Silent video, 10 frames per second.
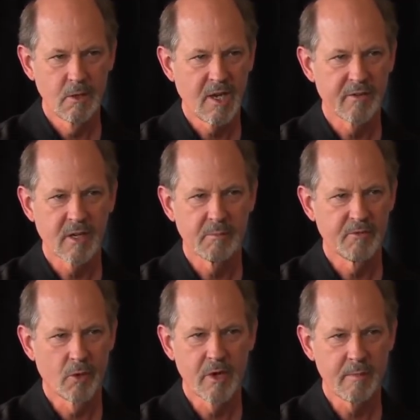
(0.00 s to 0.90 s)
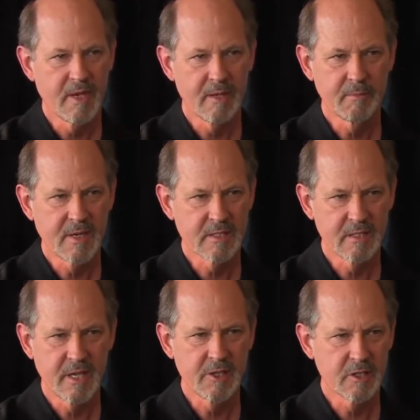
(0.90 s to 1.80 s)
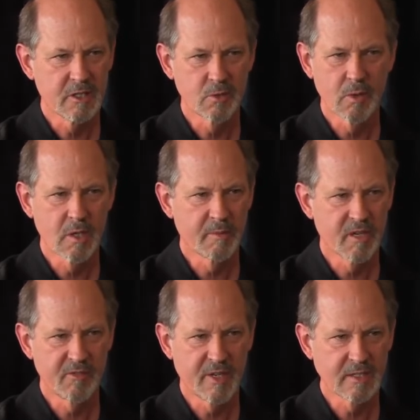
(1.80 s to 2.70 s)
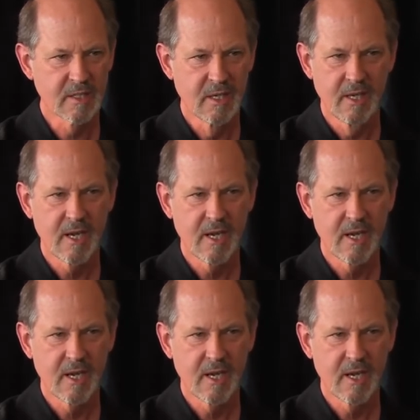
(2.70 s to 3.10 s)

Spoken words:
You have a 40-minute presentation, it's word perfect,